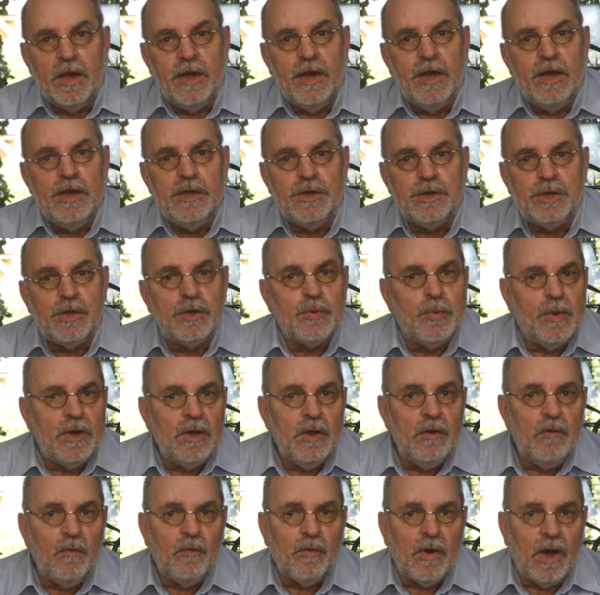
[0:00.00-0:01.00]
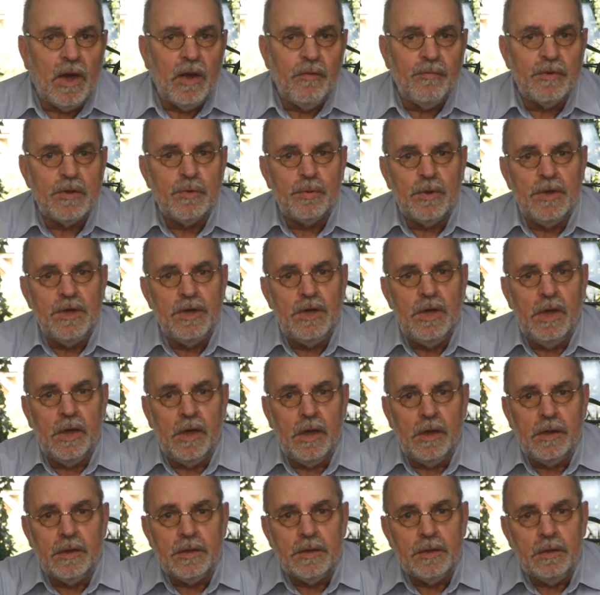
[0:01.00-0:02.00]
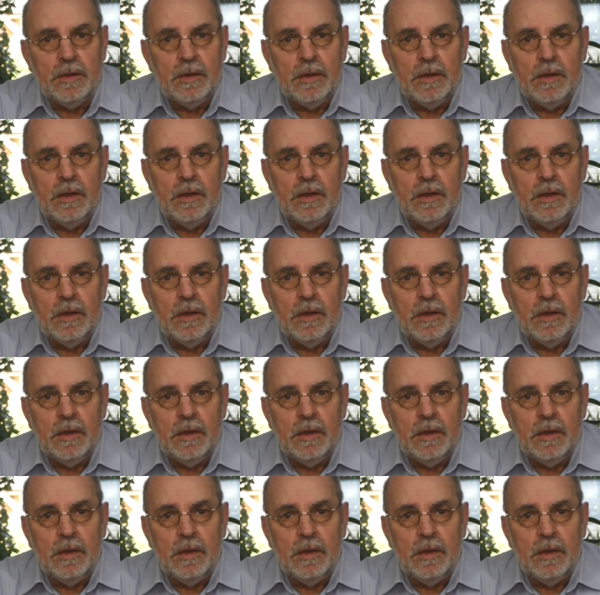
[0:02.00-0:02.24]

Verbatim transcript: aged twenty-five and twenty-eight.